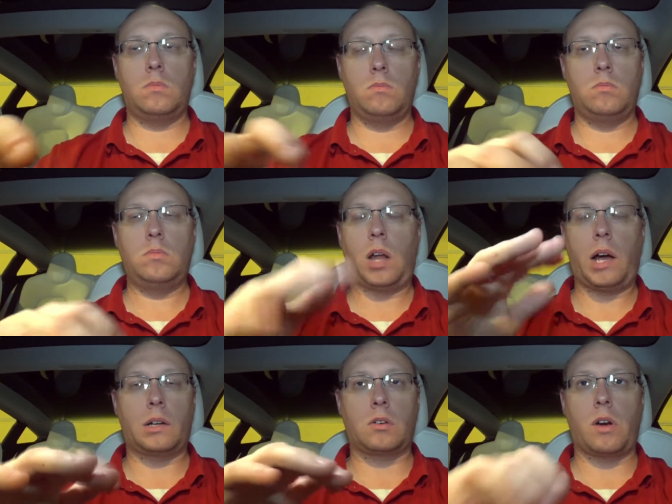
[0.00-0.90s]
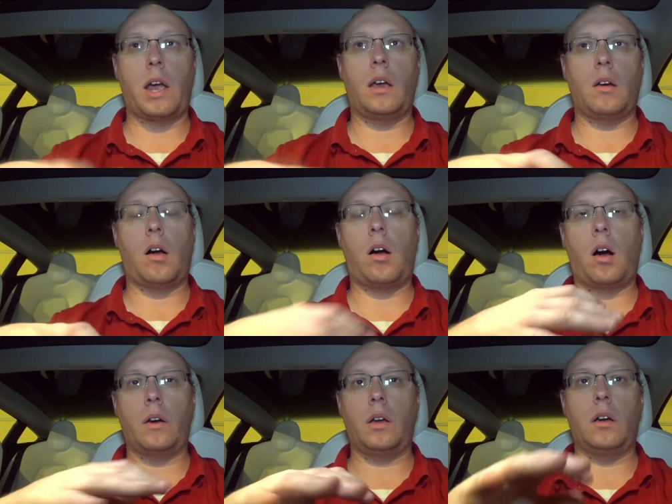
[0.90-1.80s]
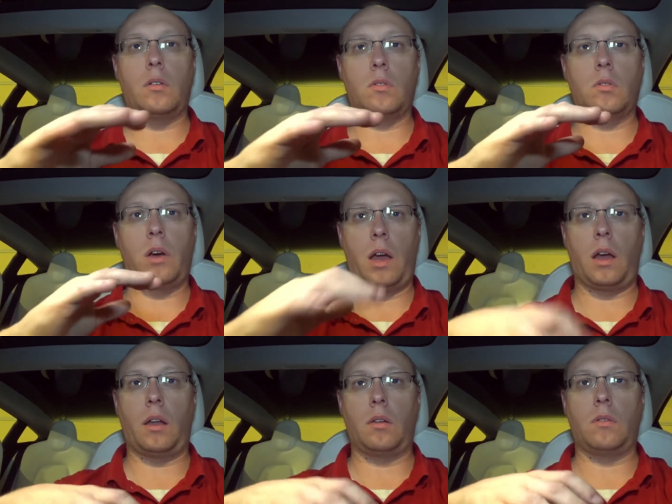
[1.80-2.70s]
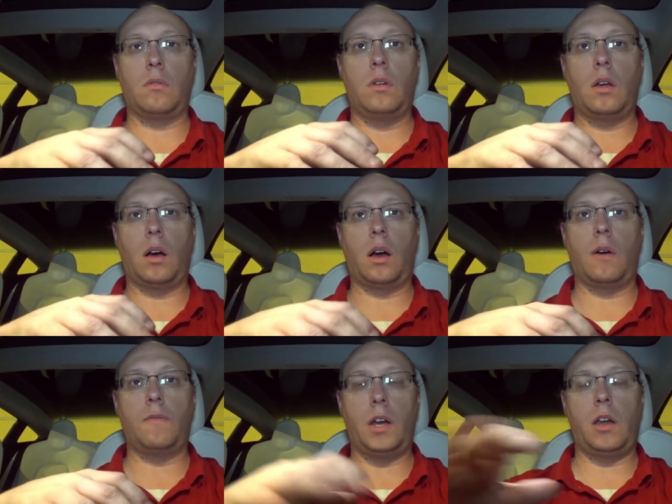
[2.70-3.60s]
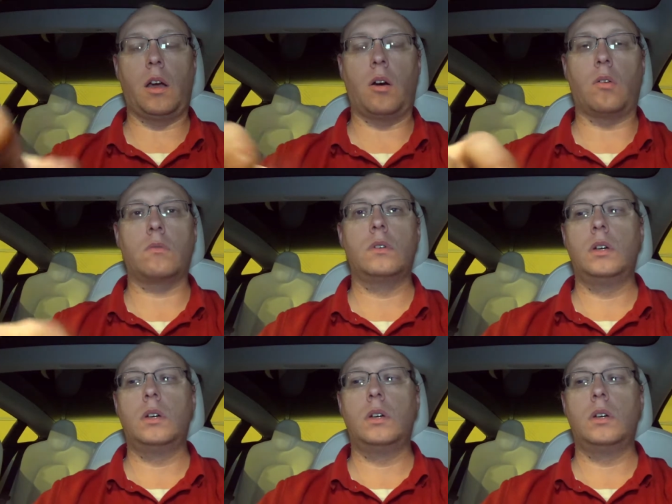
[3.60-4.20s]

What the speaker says: not great audio and video.